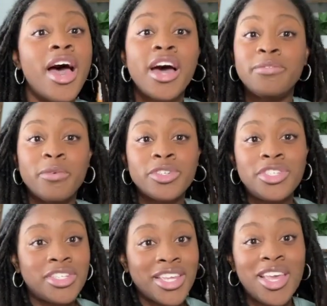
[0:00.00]

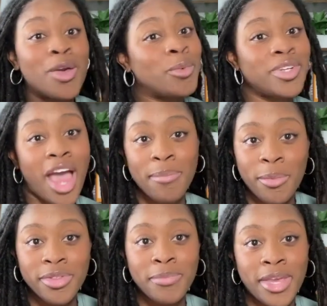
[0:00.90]
Unfortunately, it will not be
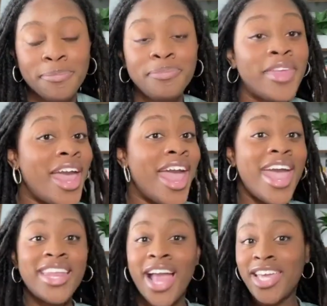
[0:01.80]
with me.
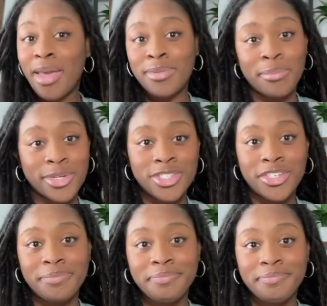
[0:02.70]
And I kept it
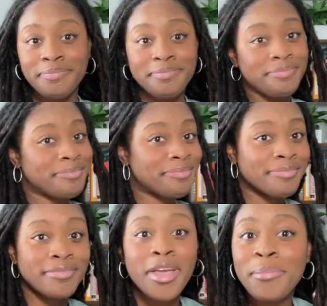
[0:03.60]
pushing
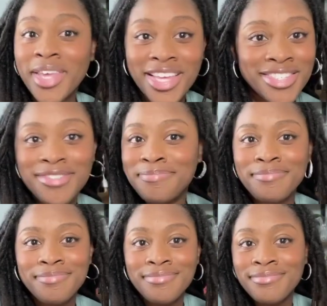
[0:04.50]
because
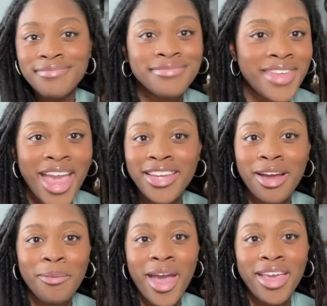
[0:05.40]
ain't
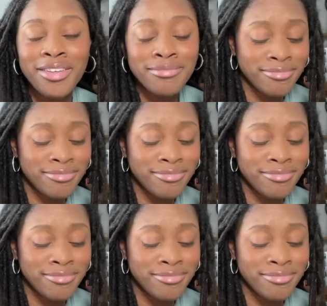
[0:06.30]
no way.